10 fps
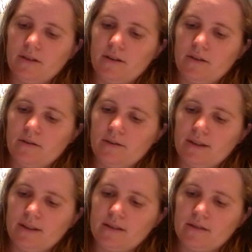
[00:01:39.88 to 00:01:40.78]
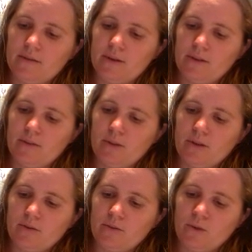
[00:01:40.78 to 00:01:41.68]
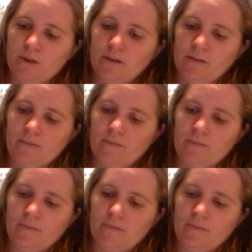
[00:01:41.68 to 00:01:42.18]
of x squared plus one.